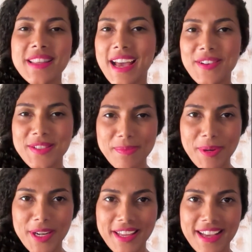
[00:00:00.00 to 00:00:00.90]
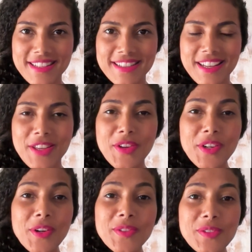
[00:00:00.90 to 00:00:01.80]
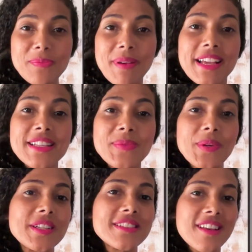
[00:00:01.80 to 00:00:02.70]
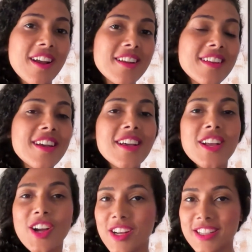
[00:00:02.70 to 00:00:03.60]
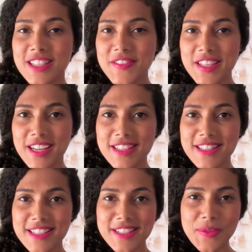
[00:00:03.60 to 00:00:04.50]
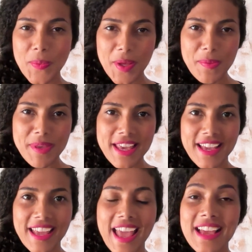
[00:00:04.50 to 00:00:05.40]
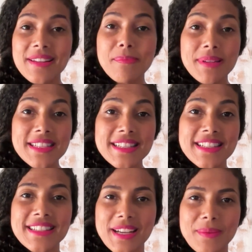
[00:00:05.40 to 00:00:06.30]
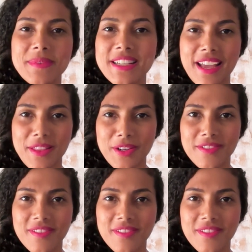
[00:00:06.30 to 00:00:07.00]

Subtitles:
to the HAUS Hub Podcast, your go to space where design, cognitive sciences, well being, and business come together.